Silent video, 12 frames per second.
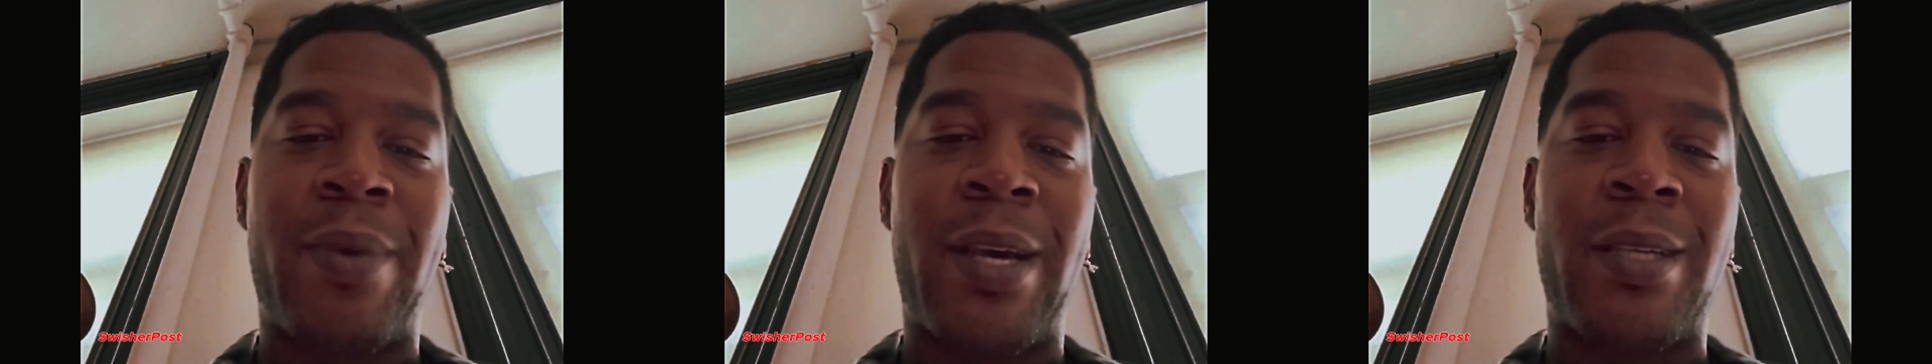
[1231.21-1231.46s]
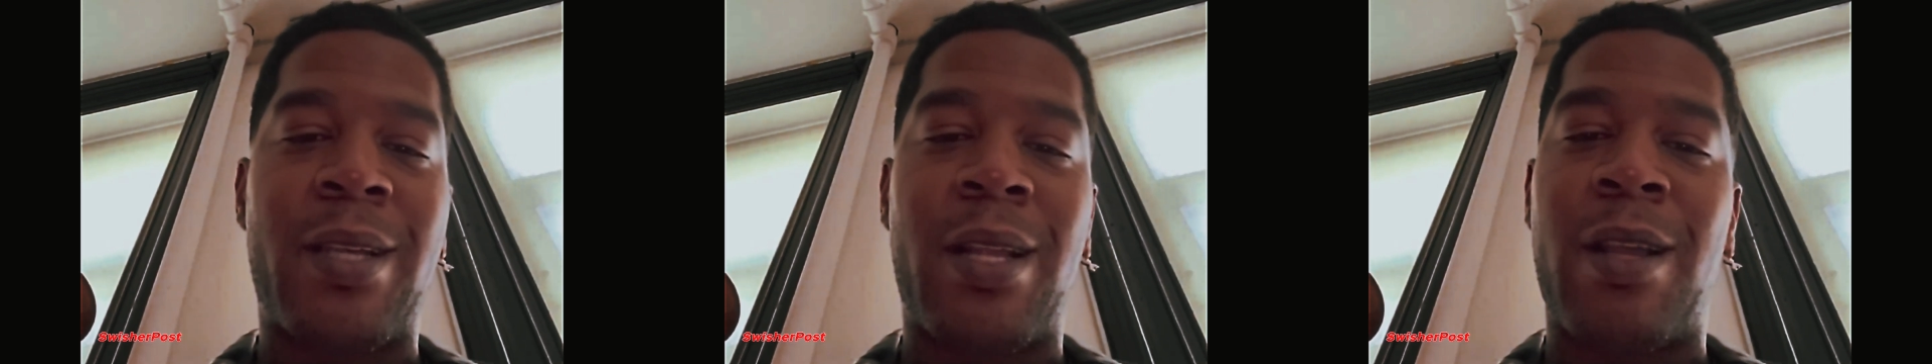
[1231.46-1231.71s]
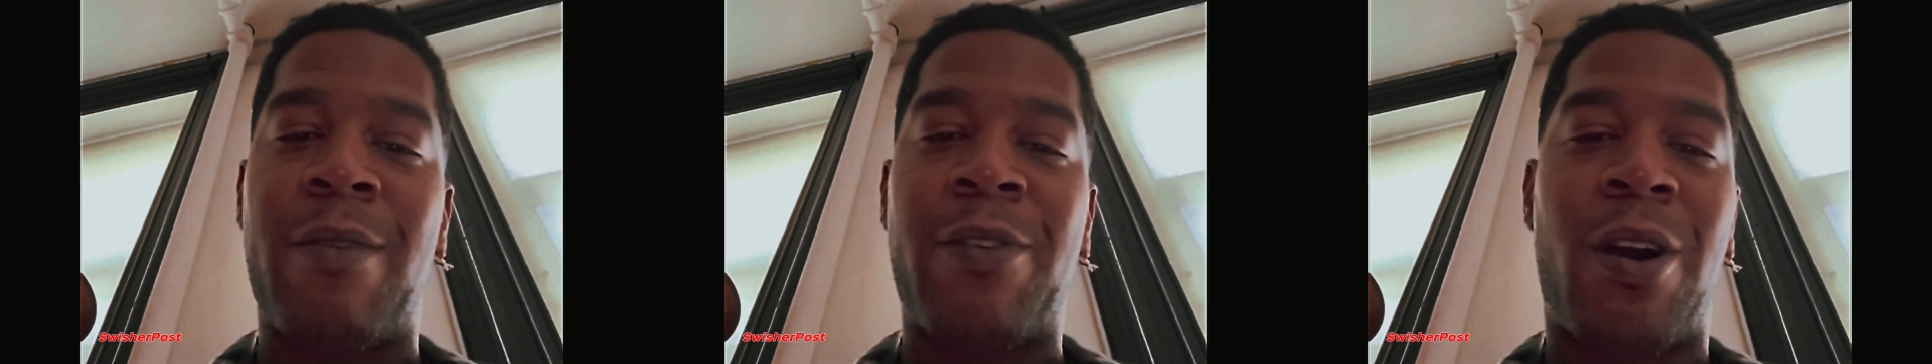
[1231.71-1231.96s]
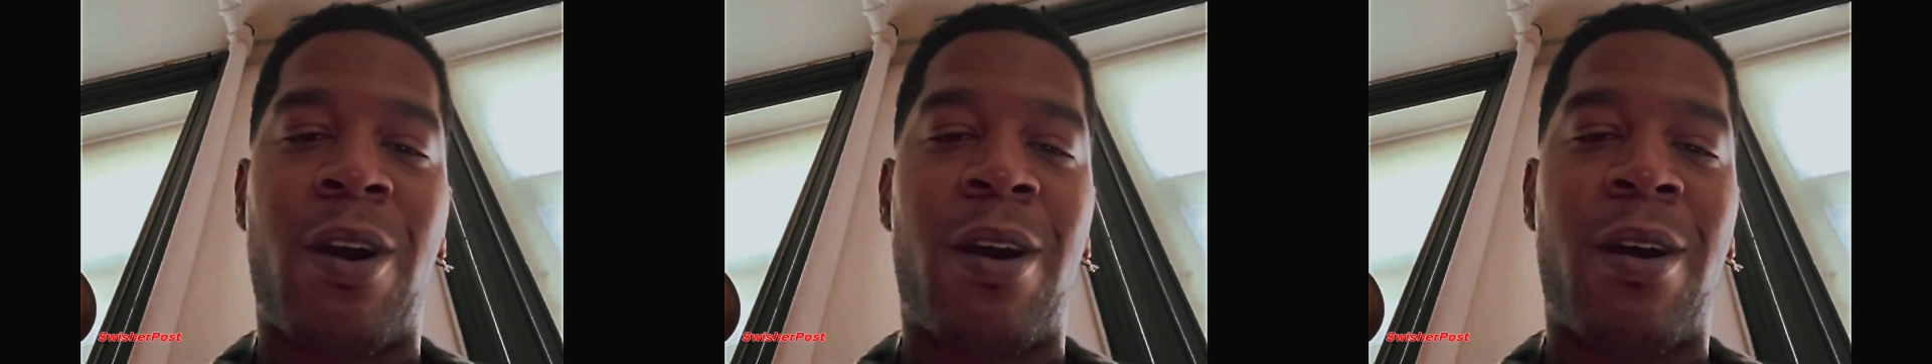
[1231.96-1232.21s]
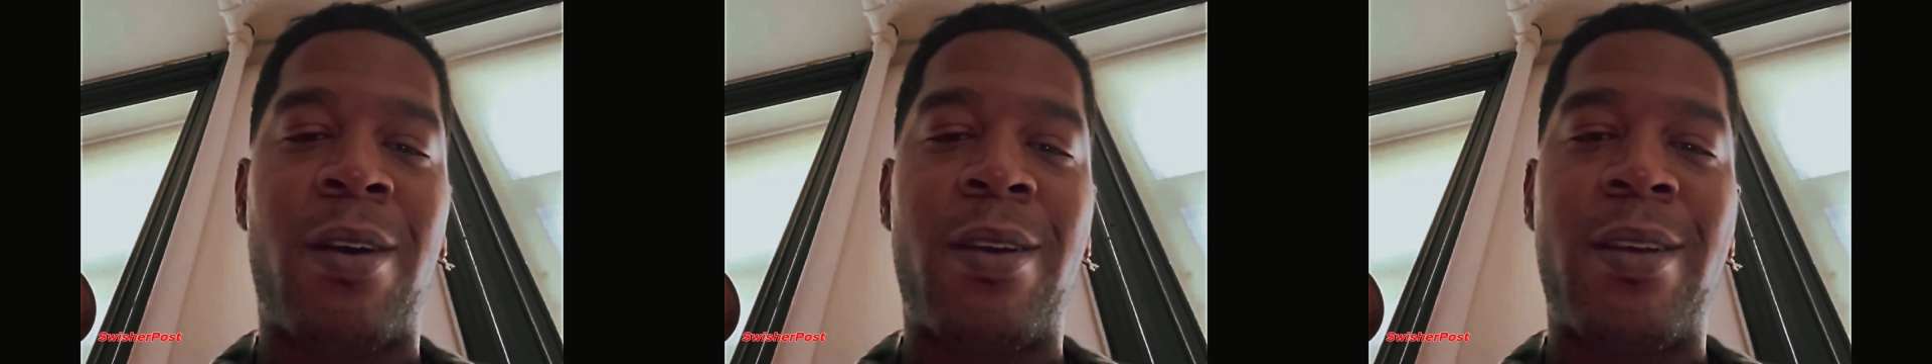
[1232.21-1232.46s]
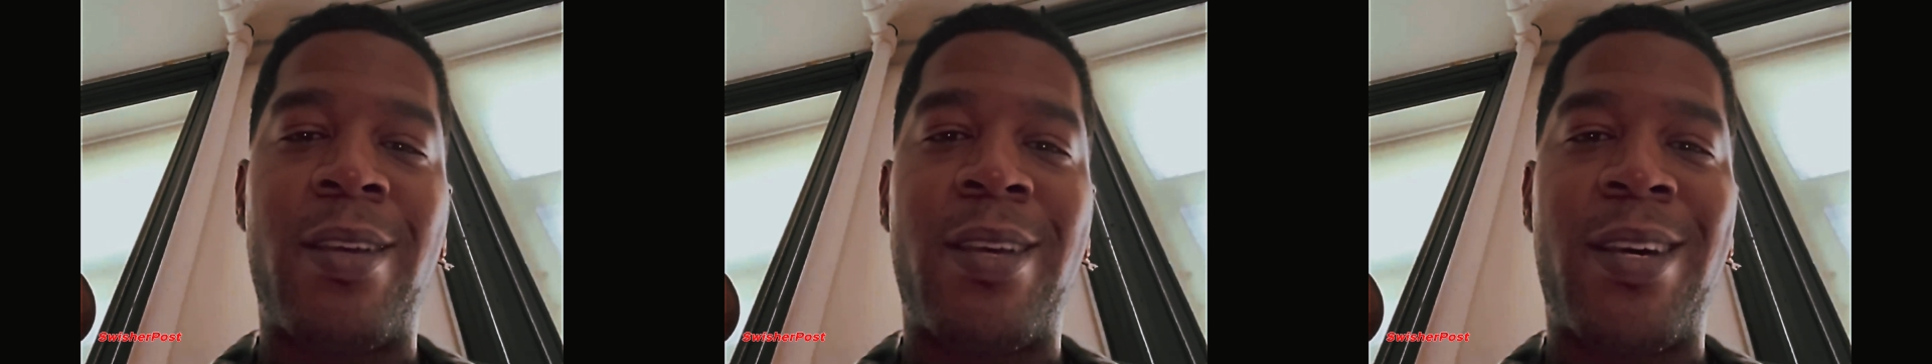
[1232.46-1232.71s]
This was his first real
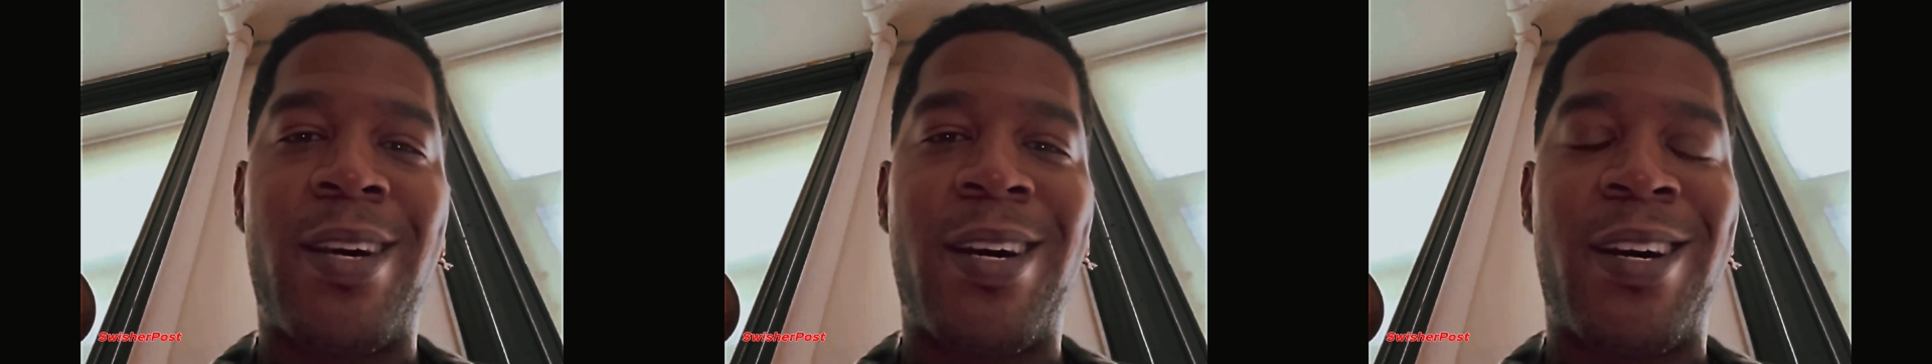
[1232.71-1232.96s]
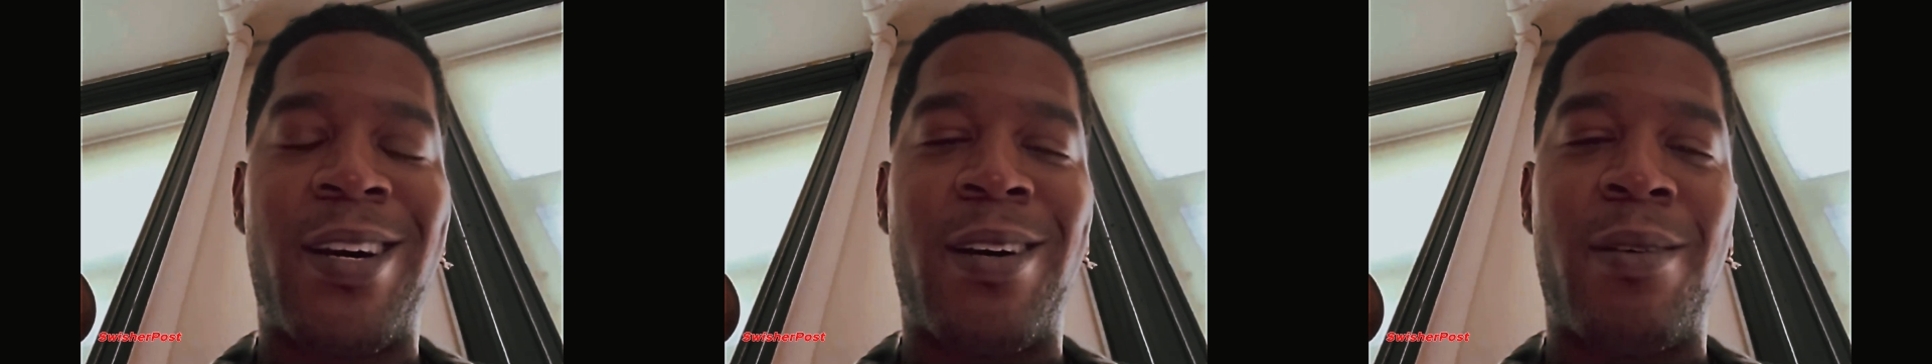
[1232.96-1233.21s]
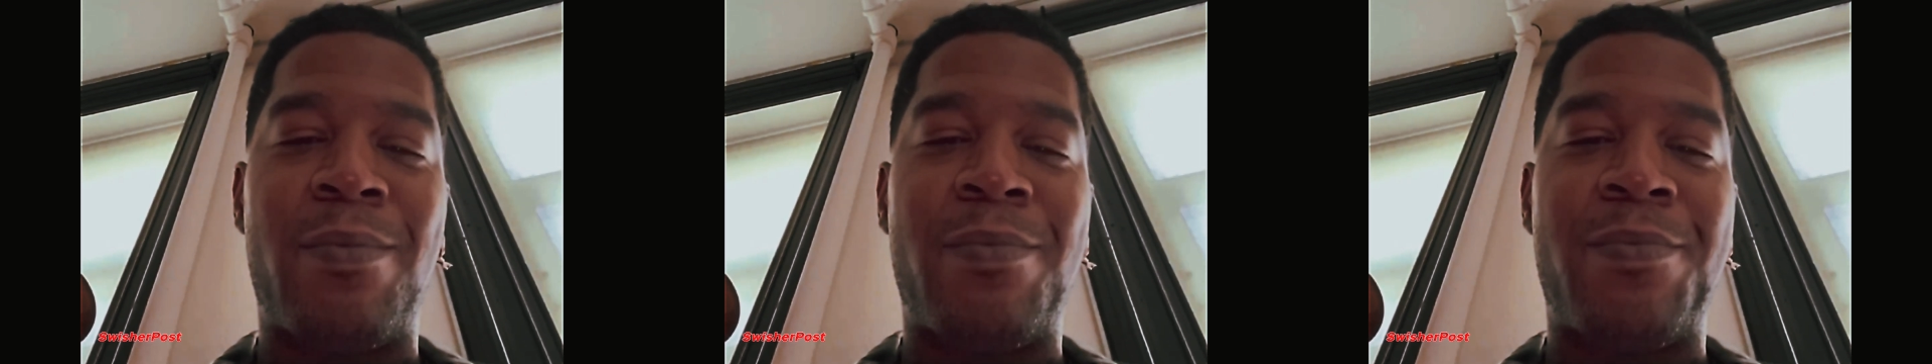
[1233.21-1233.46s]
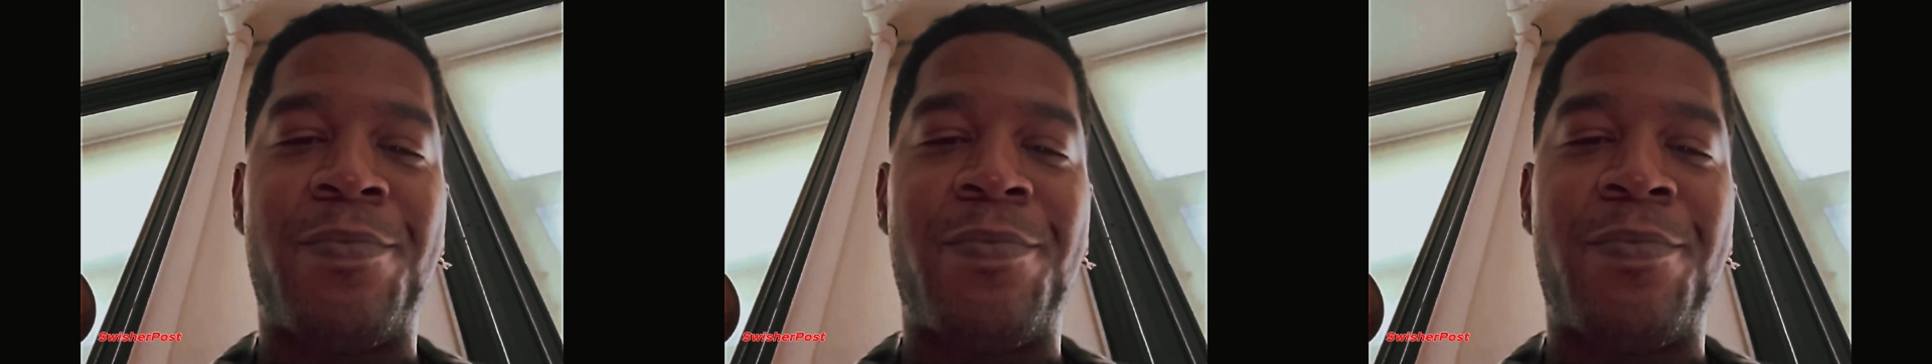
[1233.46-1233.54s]
experience with what